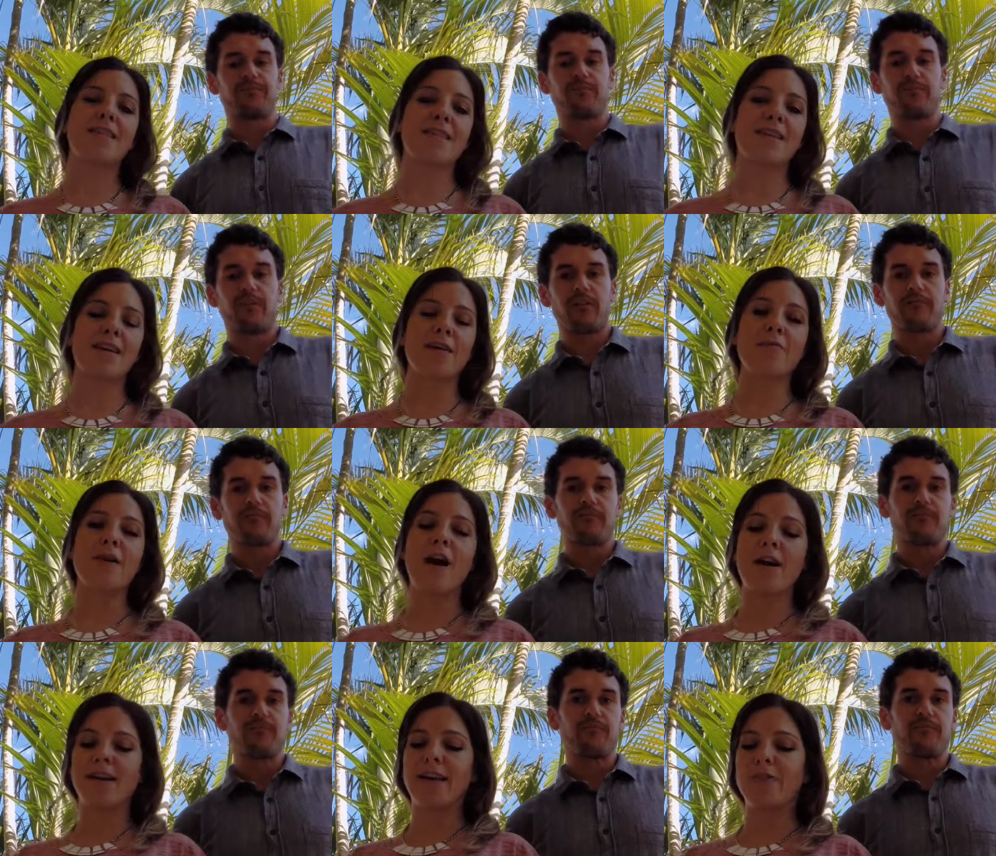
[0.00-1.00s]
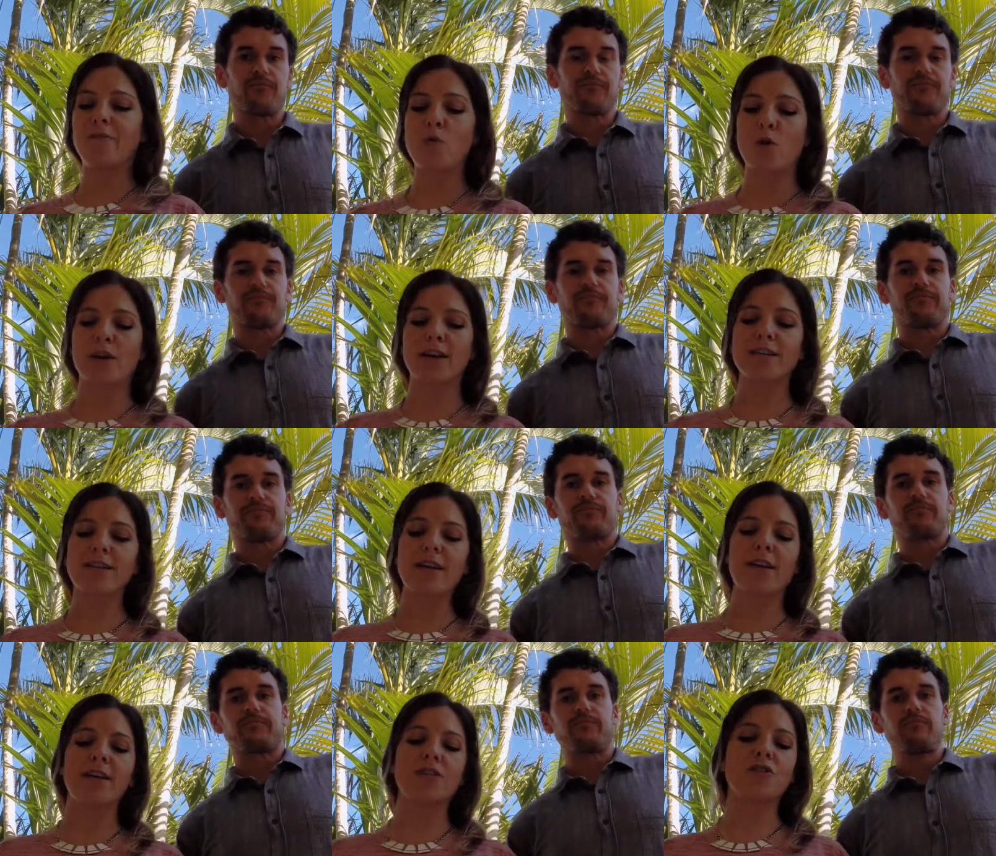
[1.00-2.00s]
Speaker 1: The thinking behind Livmore is
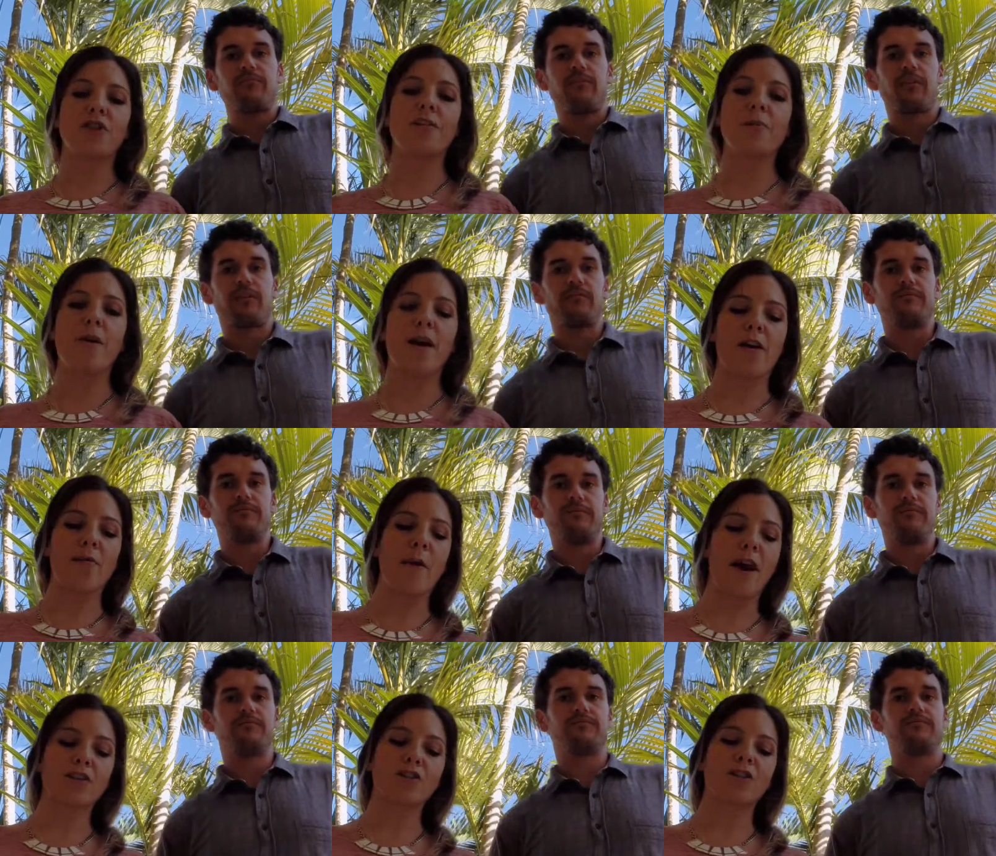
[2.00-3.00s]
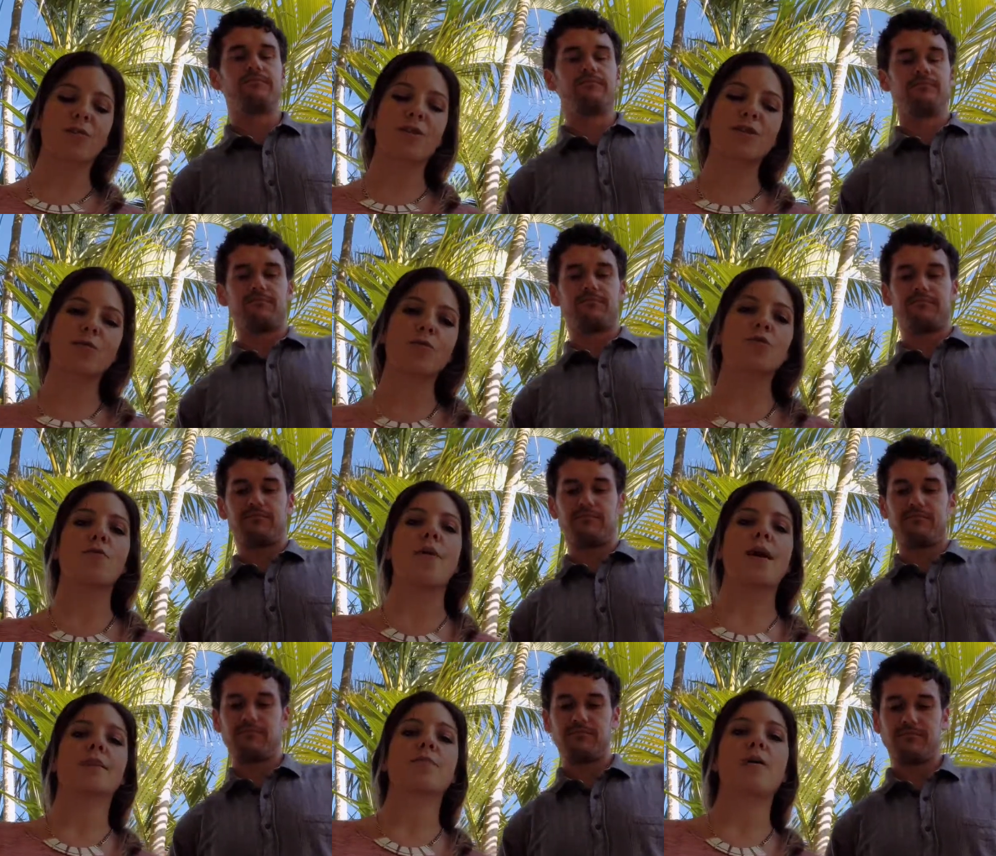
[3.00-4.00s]
not only driven by our passion, but is also
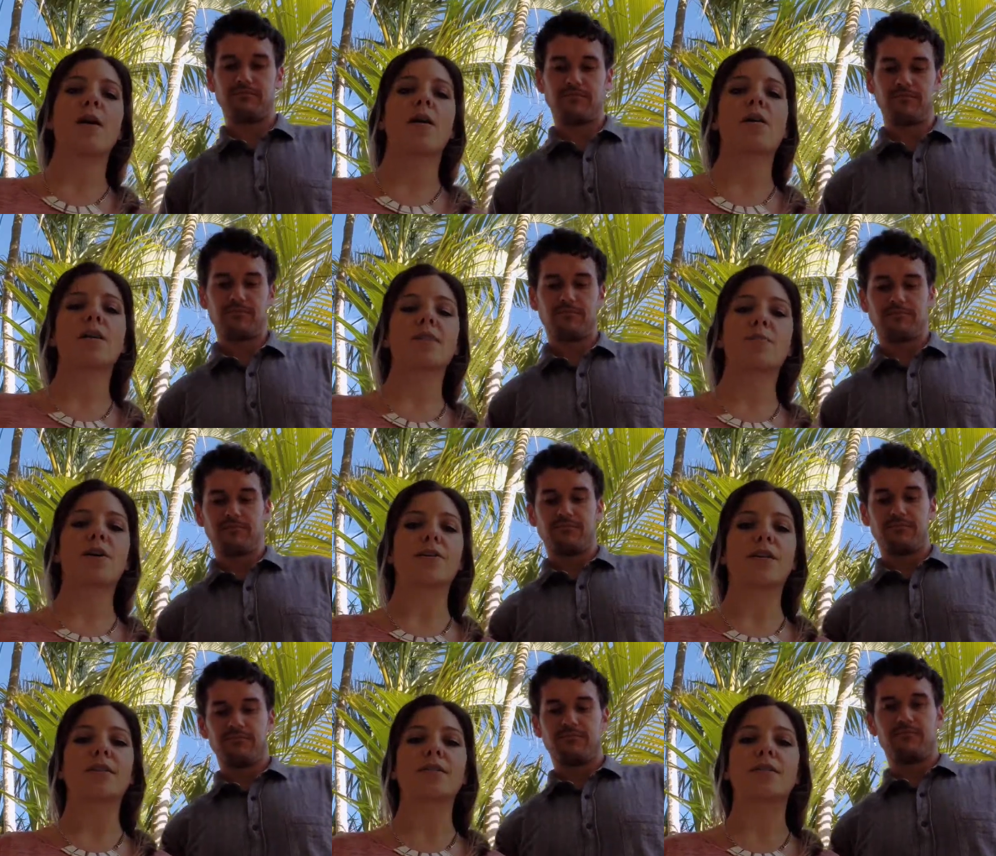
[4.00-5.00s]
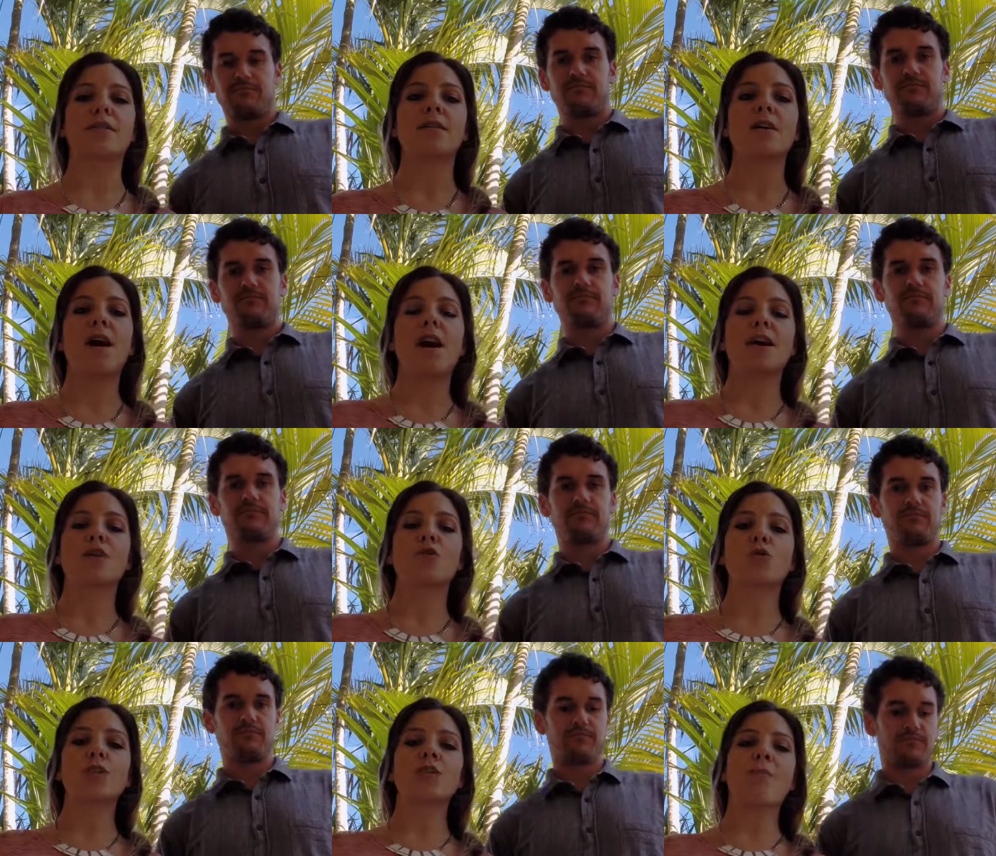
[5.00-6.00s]
backed by our experience. Our
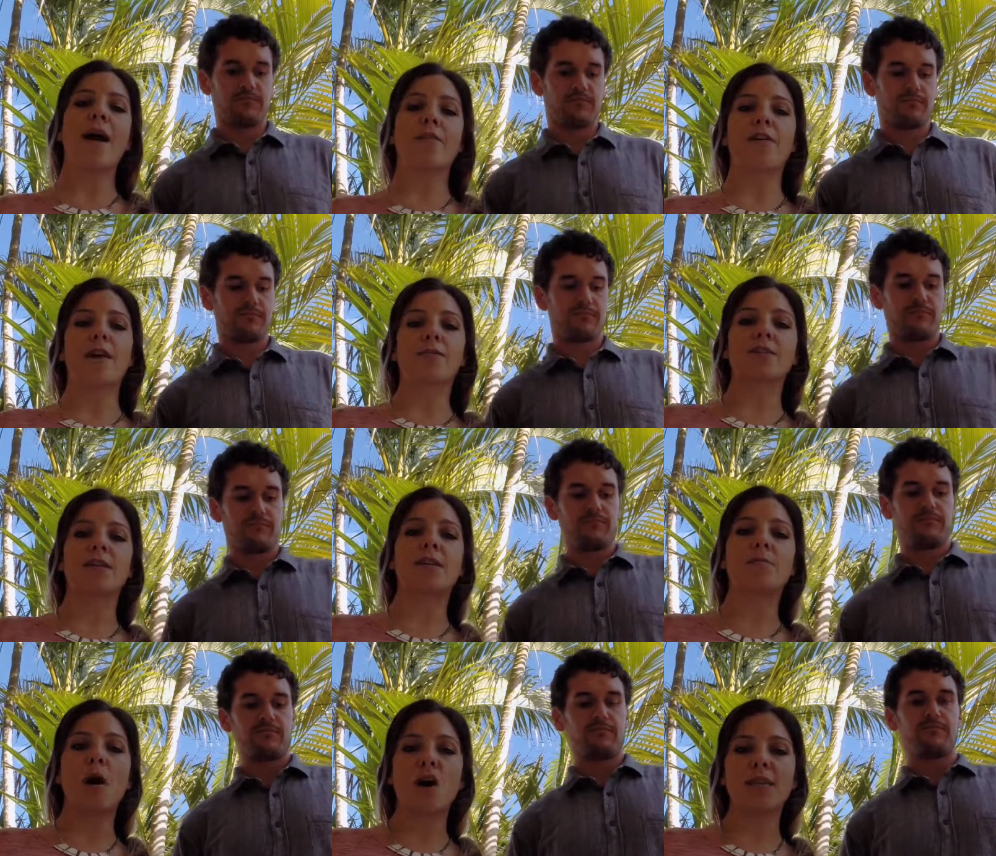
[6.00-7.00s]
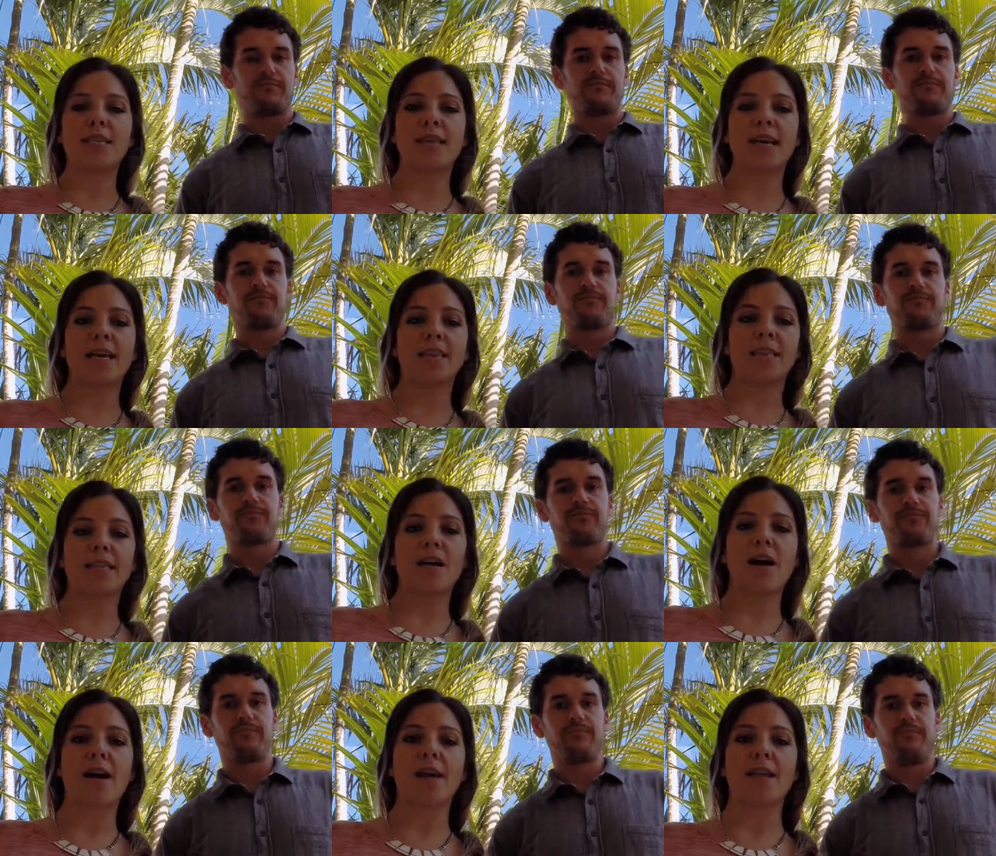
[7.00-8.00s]
joint backgrounds in marketing,
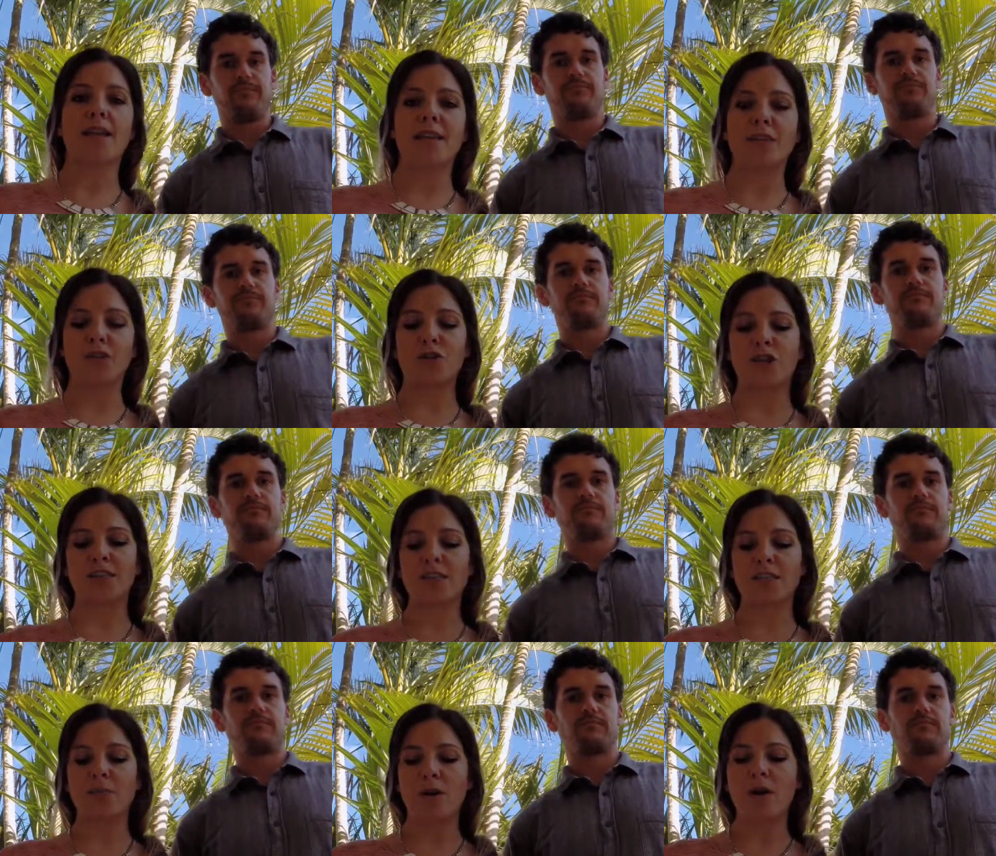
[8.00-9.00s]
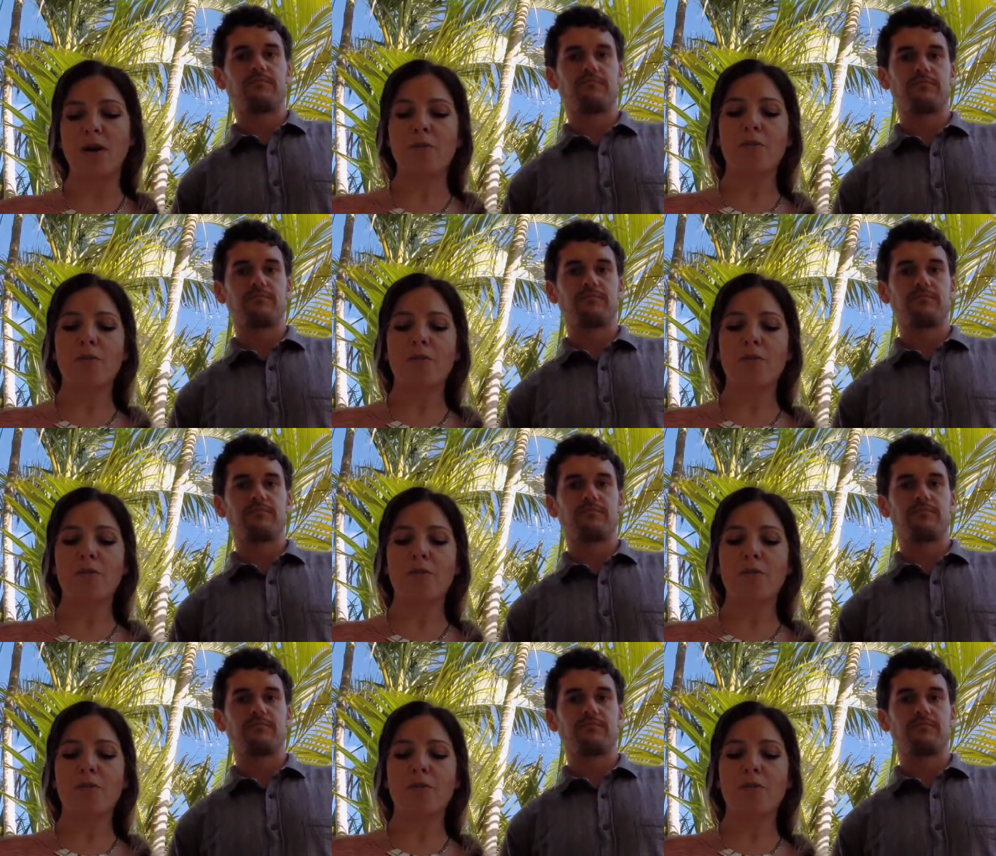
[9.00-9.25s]
design, and tourism